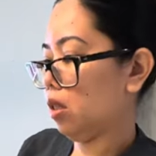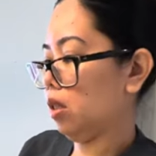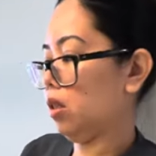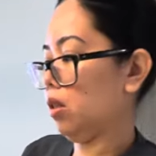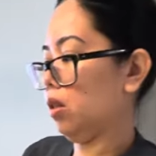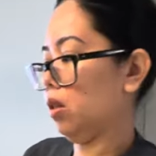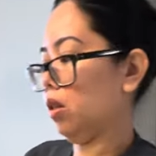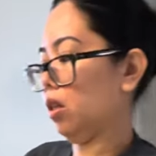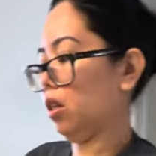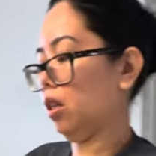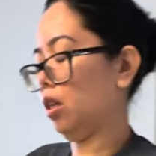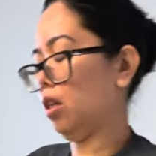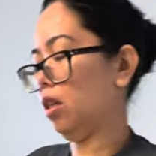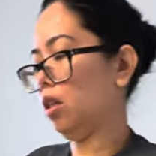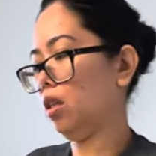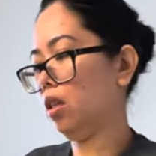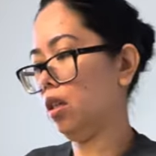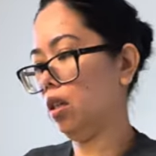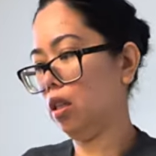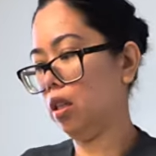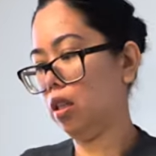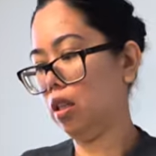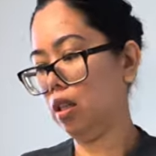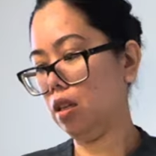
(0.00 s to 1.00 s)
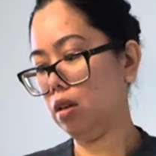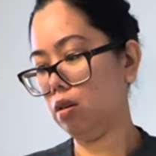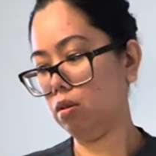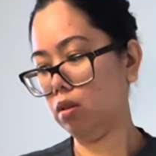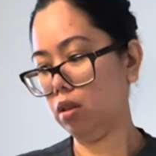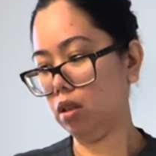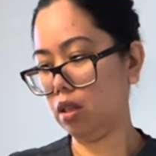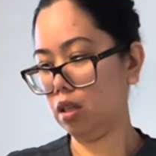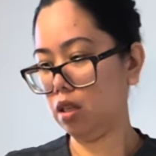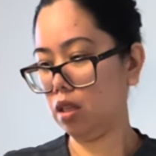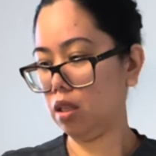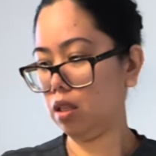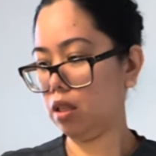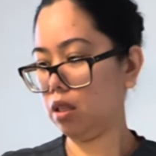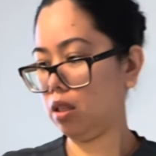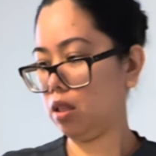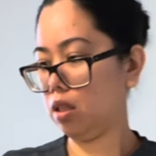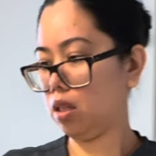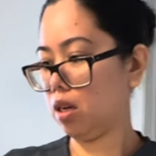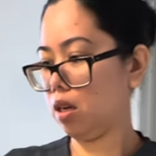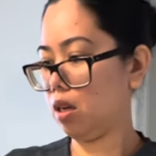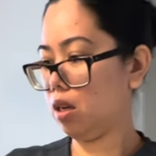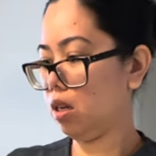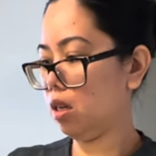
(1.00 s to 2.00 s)
Okay, and now that that's
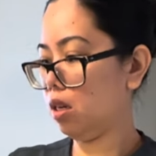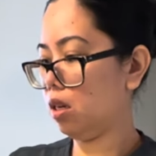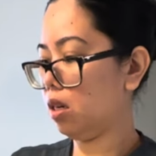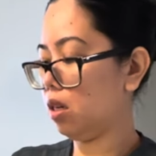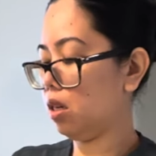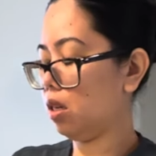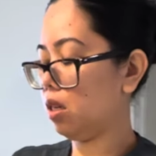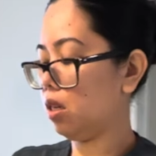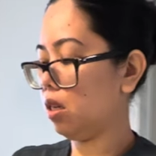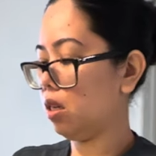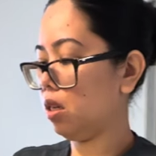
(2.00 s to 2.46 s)
done,